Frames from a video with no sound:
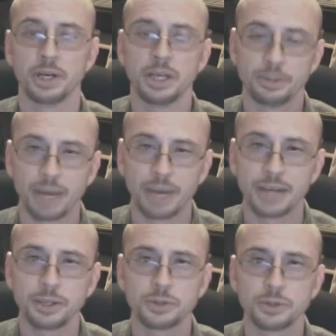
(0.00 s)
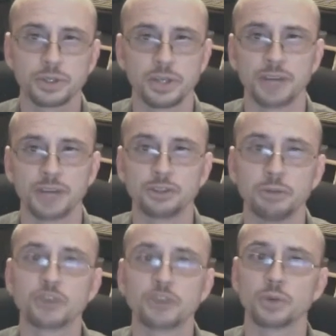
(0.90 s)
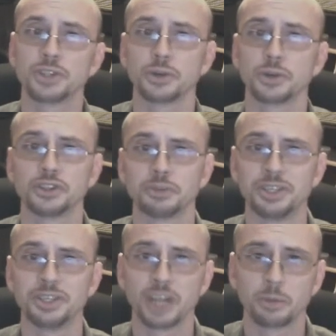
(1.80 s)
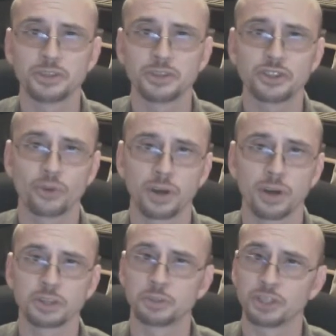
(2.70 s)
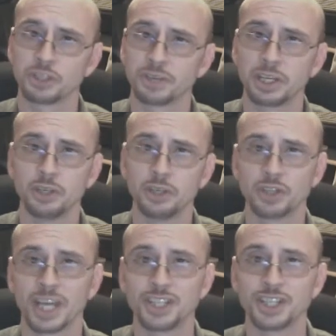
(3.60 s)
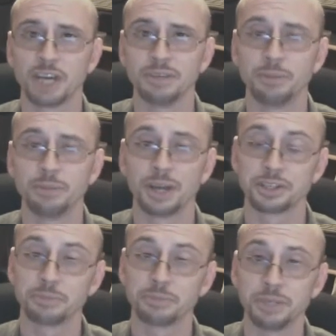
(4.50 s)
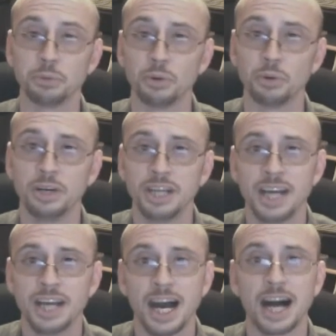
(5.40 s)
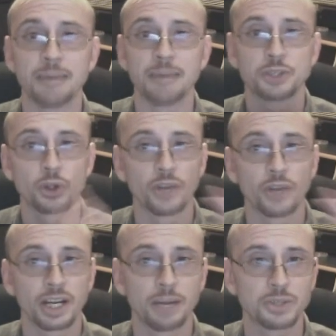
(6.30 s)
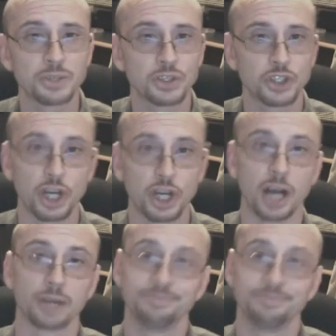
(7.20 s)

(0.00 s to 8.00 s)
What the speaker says: The bad news, not too much research has been done with these drugs, specifically using HIV positive people. I am sure that comes as a shock.